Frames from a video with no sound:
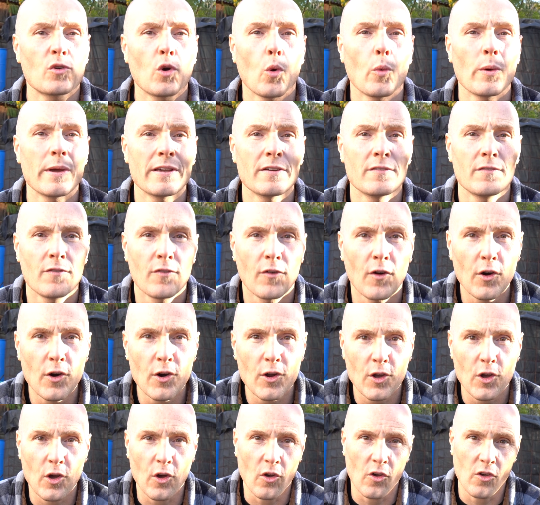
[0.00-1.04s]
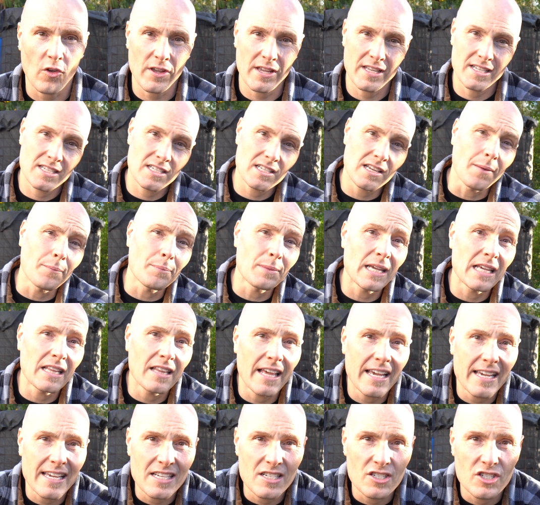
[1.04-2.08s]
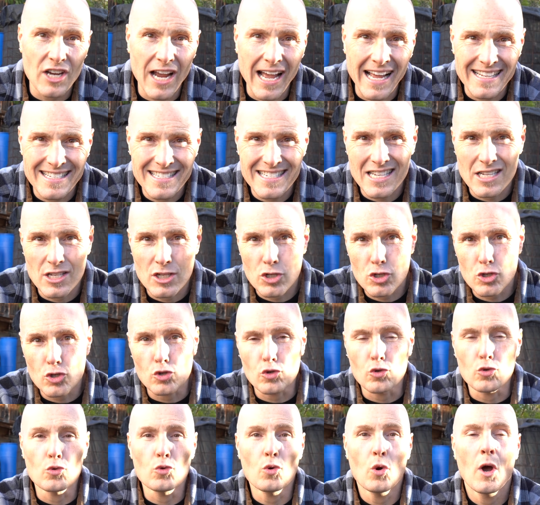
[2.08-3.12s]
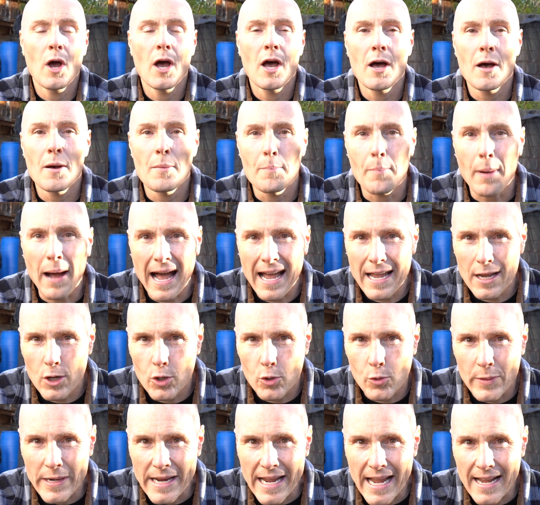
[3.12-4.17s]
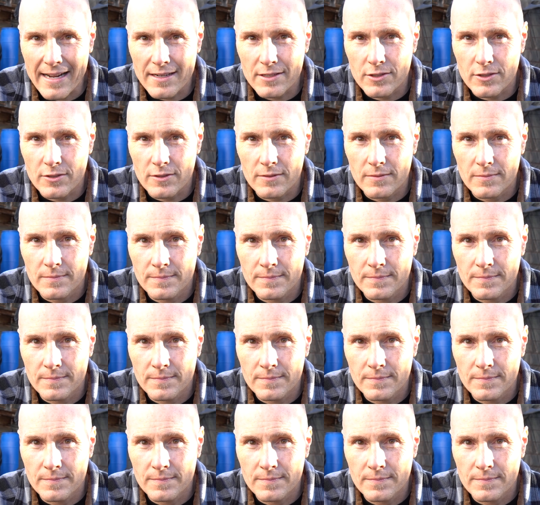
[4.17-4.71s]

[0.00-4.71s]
going vertical in something like a Johnson Su bioreactor.